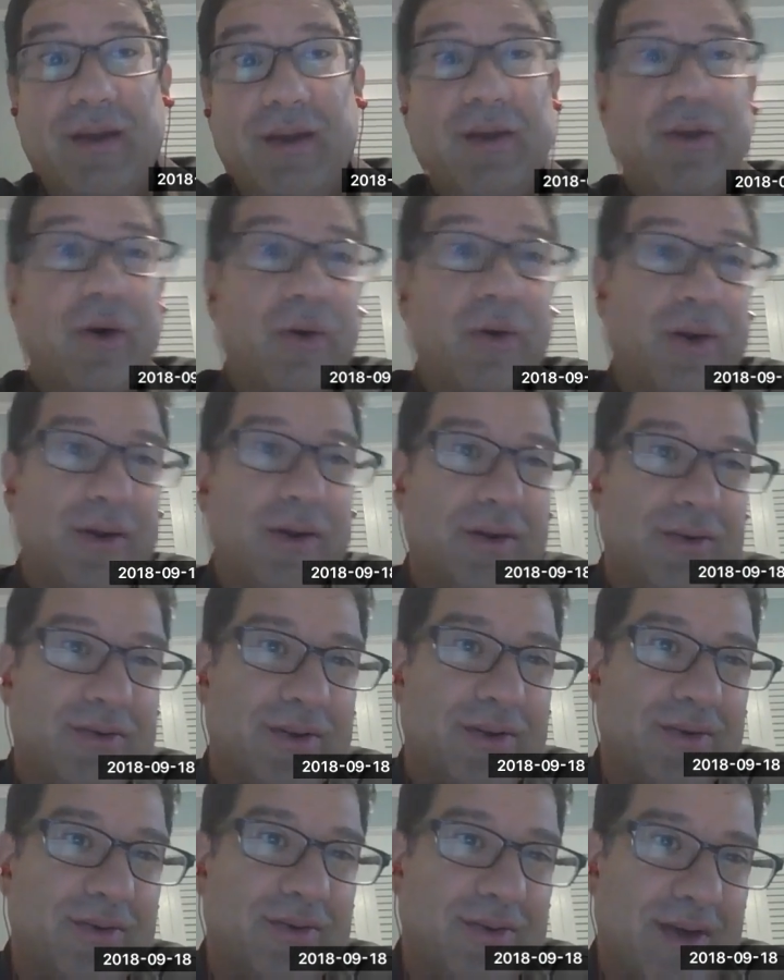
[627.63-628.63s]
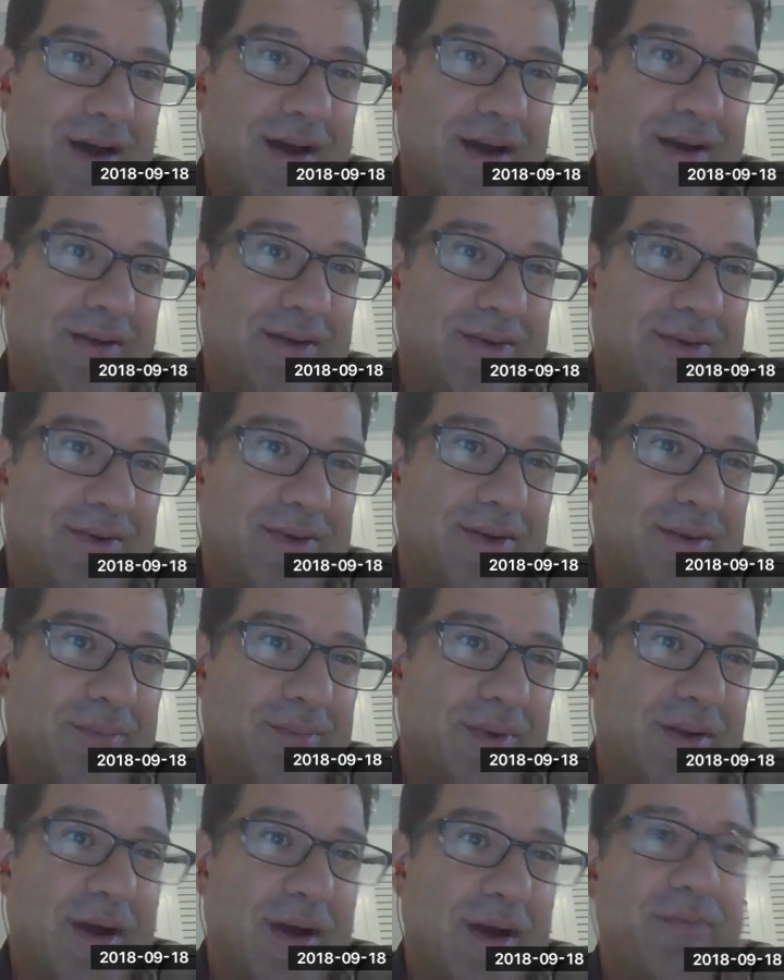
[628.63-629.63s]
they don't understand science.
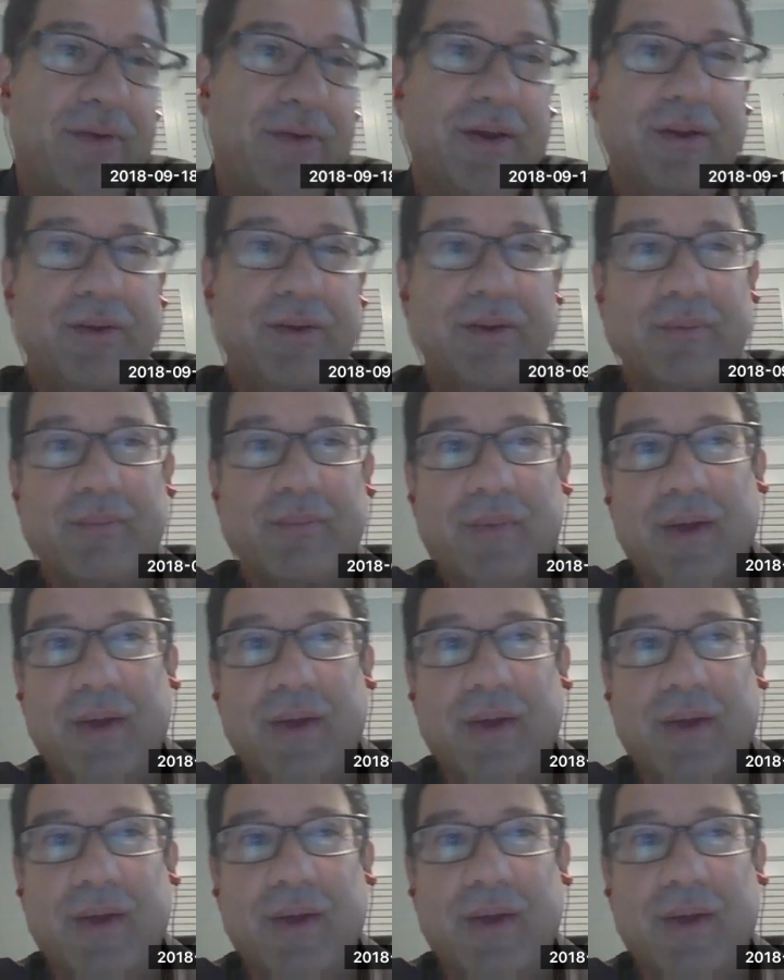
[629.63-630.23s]
But I think the